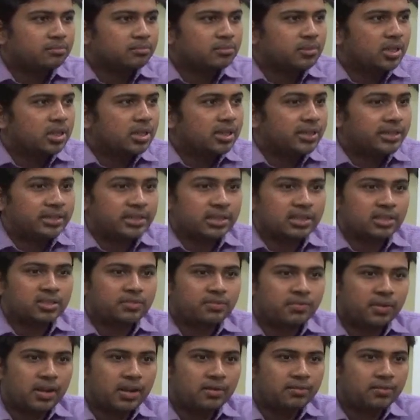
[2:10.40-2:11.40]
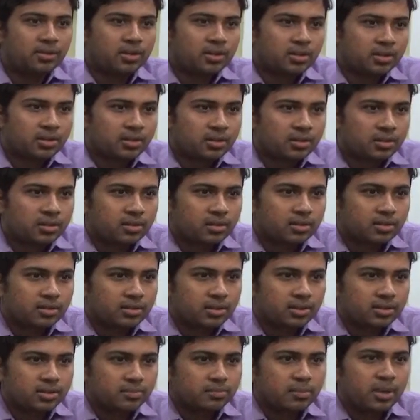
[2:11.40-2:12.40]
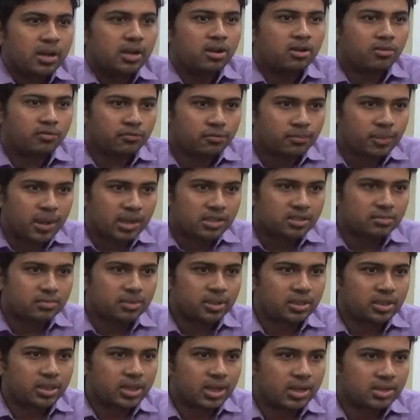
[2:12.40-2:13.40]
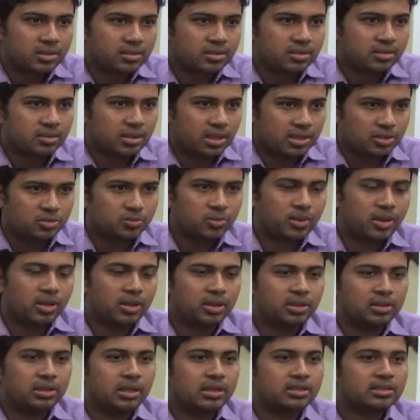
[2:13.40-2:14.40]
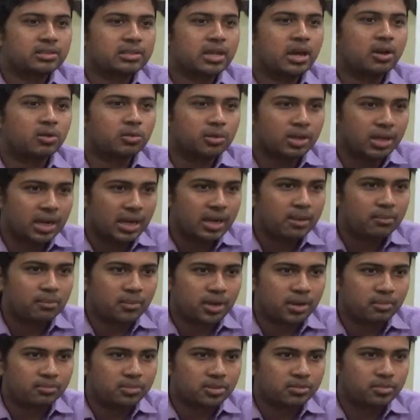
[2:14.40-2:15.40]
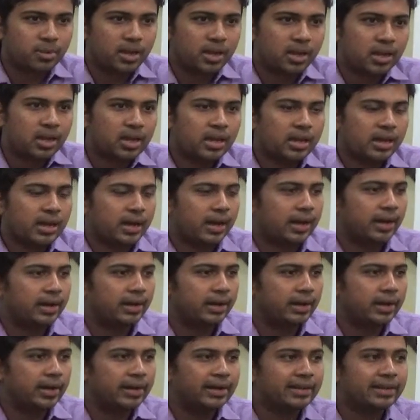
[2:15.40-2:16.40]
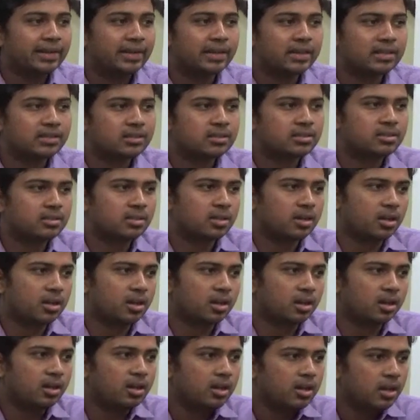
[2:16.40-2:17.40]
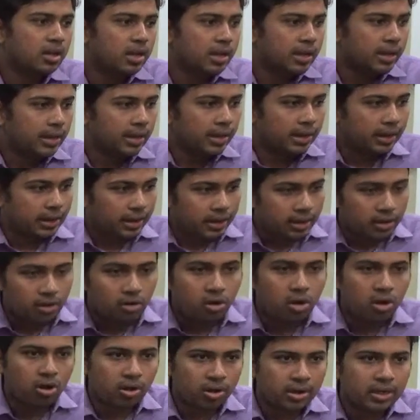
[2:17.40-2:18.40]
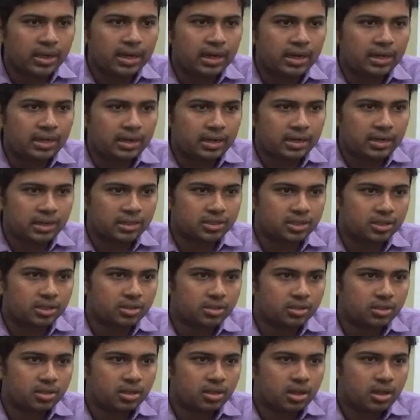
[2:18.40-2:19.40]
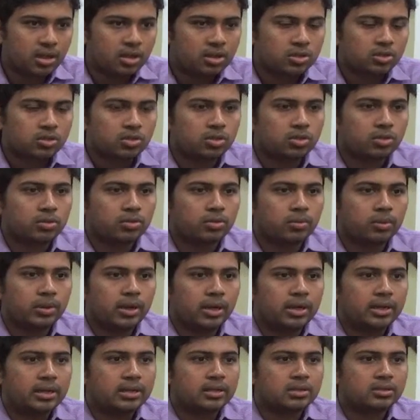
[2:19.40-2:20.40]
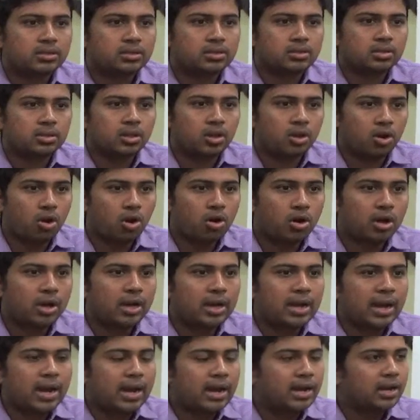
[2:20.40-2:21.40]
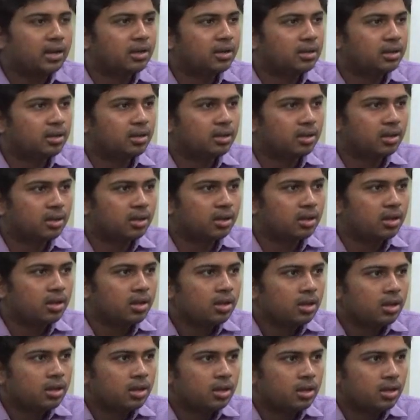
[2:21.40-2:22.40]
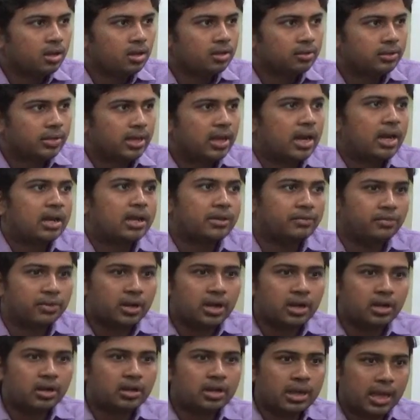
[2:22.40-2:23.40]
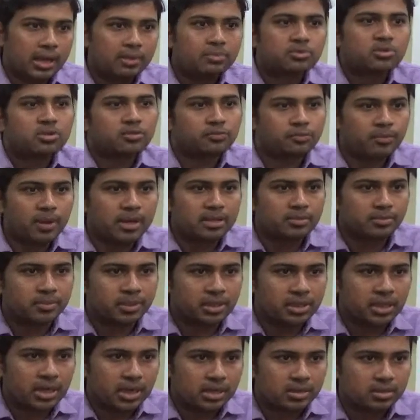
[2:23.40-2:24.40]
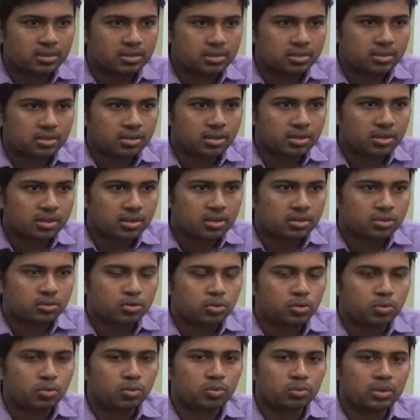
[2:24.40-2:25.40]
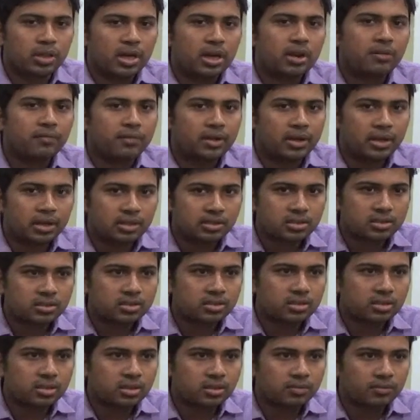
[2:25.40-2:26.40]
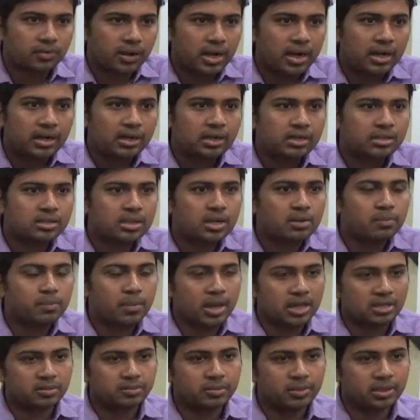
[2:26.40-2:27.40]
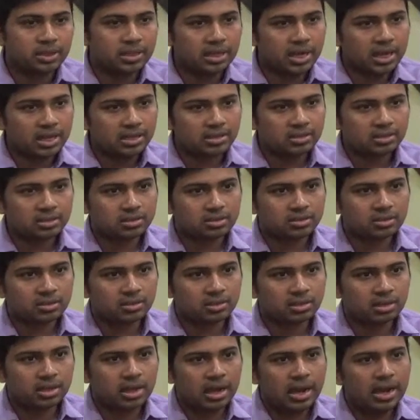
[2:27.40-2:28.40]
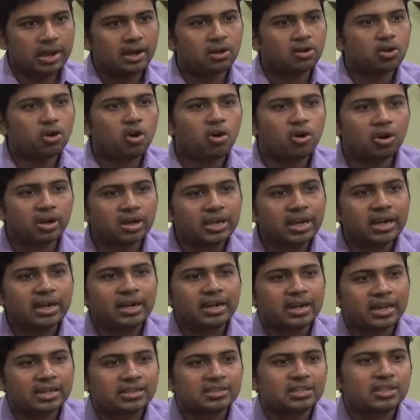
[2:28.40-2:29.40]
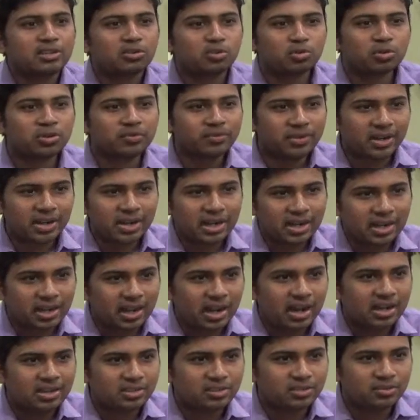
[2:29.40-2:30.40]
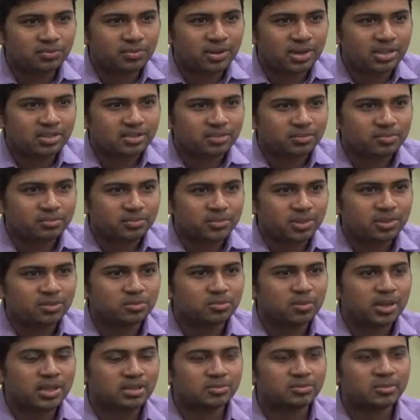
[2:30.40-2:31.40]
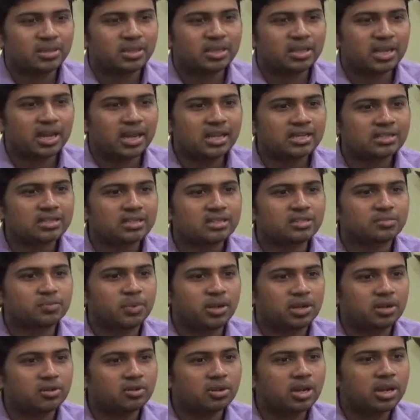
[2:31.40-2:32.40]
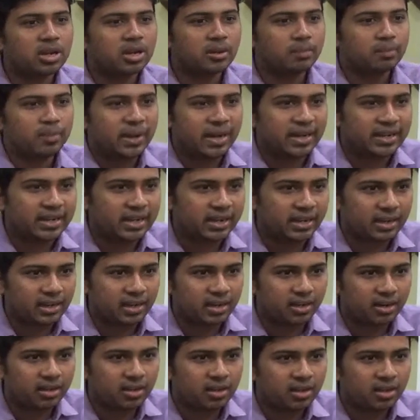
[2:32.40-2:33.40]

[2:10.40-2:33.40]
The intense flavor, the smell of basmati rice. That's how the name comes by, and it is a long grain in nature. So it is longer, and there are different types of basmati rice. So there are various varieties, and basmati rice and long grain rice are two different kinds of rice. Because basmati rice is particularly patented.